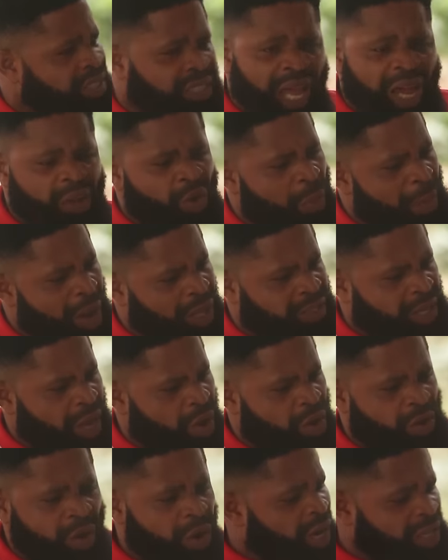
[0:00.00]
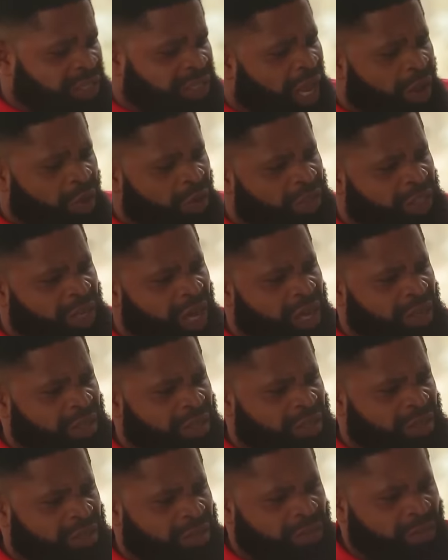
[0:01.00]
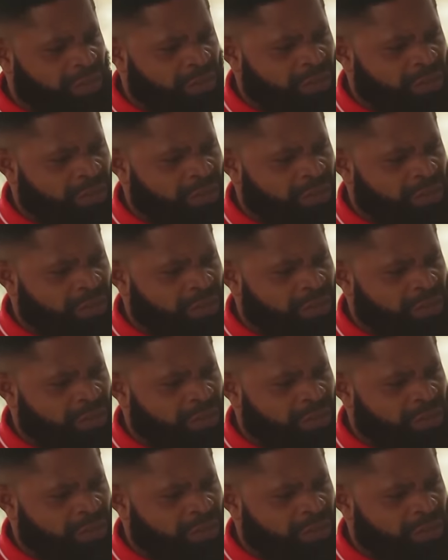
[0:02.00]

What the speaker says: don't understand your matter, I don't understand your jigs.